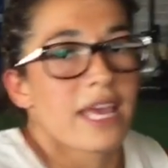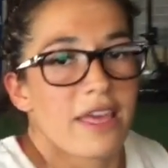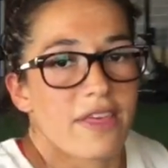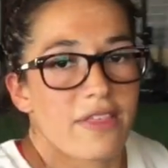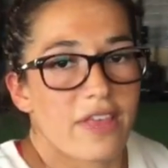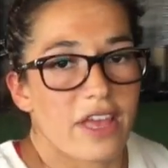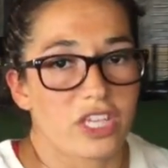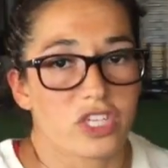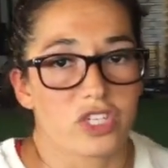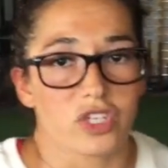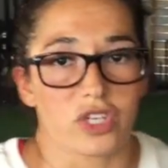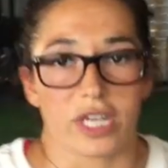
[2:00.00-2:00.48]

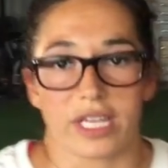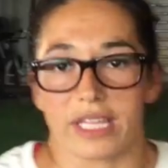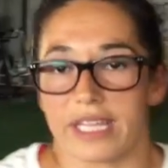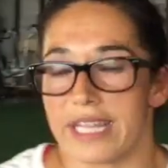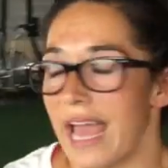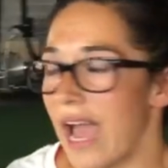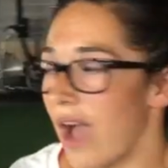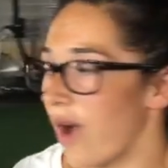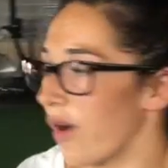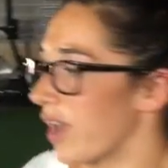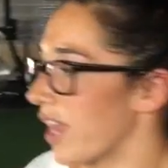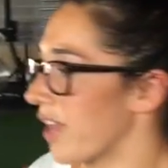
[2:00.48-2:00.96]
that strength.
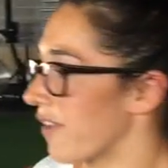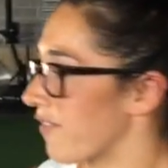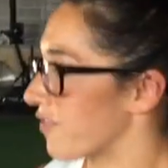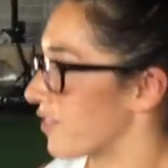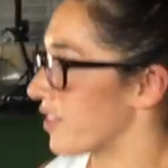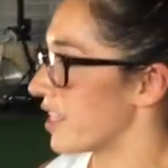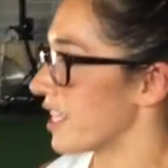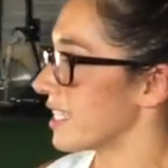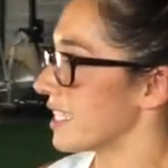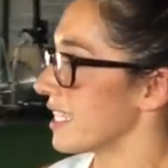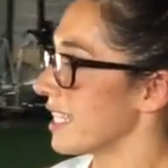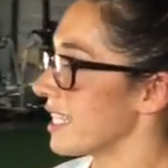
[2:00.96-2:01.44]
Now, if
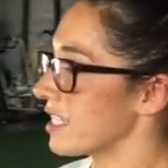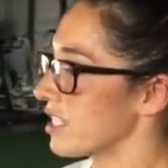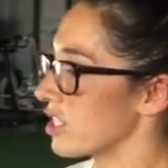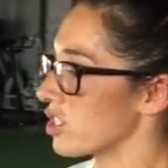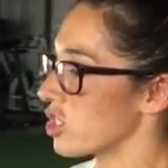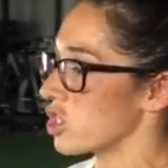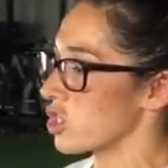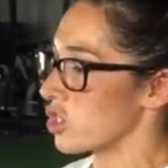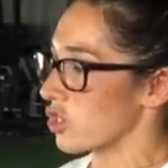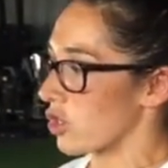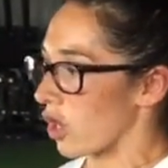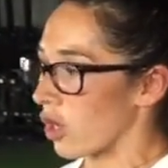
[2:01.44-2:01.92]
this is a
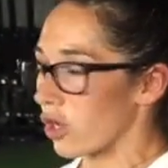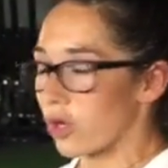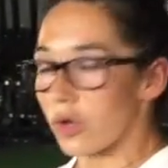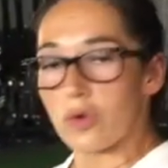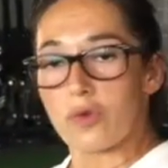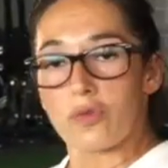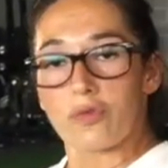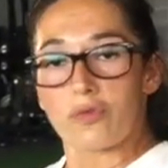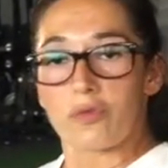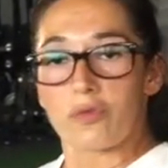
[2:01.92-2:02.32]
struggle